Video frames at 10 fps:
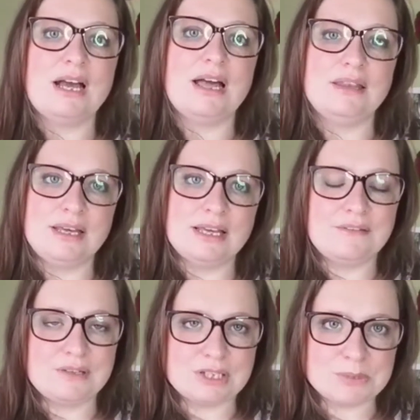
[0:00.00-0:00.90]
and then
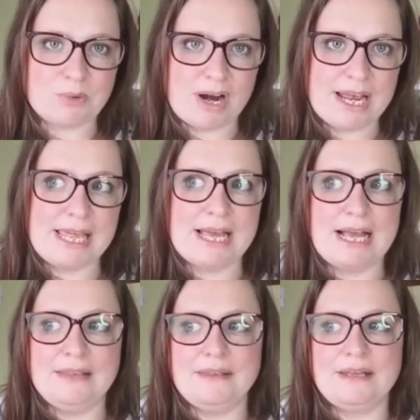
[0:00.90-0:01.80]
give it a spray,
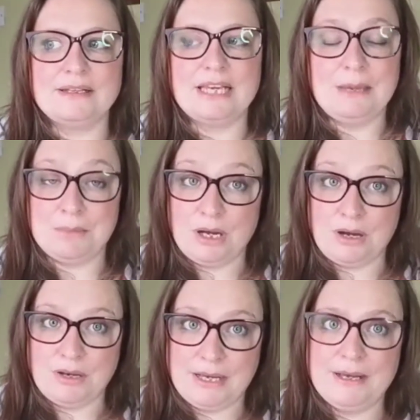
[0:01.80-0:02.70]
and then keep an
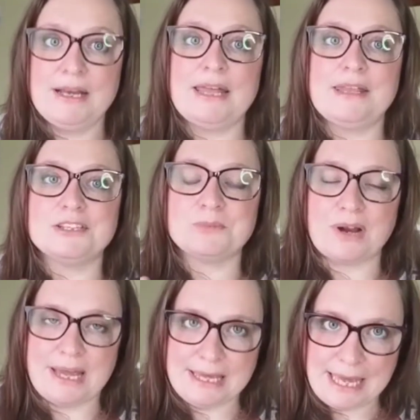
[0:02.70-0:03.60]
eye on it, and then
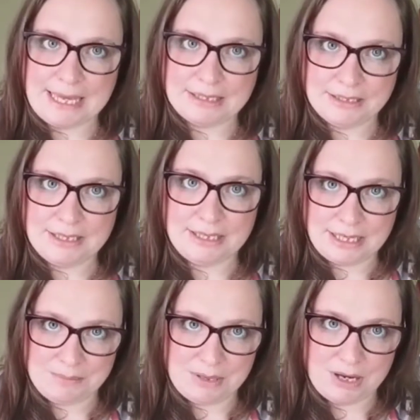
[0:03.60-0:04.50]
spray it again, and then
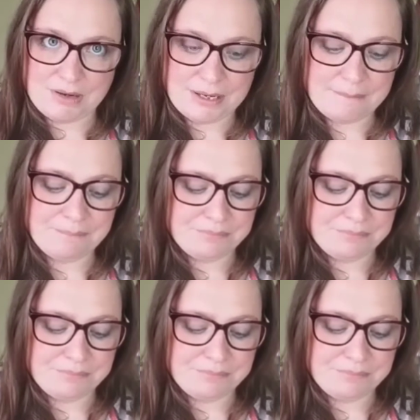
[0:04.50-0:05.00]
keep an eye on it.